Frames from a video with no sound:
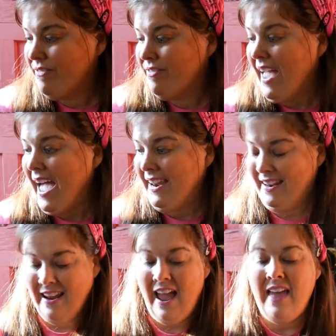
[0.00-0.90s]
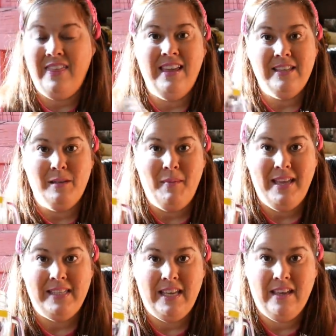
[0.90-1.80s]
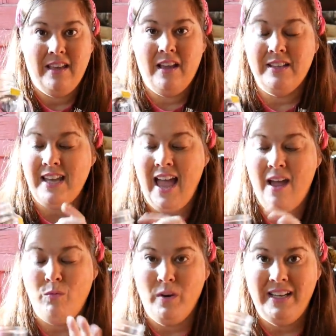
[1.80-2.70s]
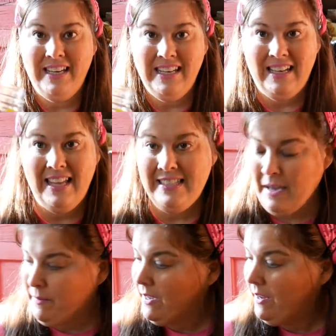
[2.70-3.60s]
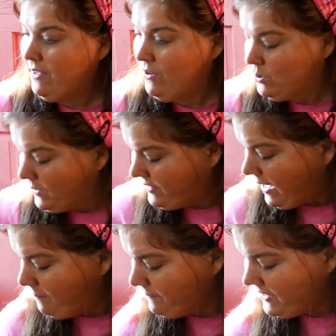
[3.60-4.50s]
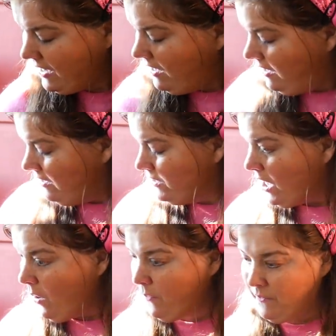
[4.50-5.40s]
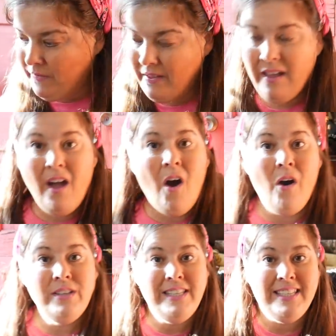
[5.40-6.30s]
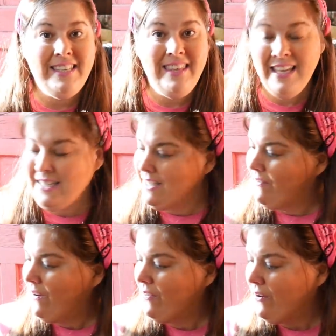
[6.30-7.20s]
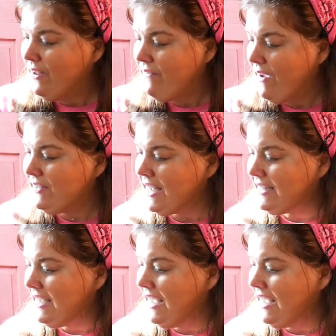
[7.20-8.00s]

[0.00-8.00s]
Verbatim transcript: That I think is amazing because I have really neat lids I'm going to use with them. So all six of these for 35 cents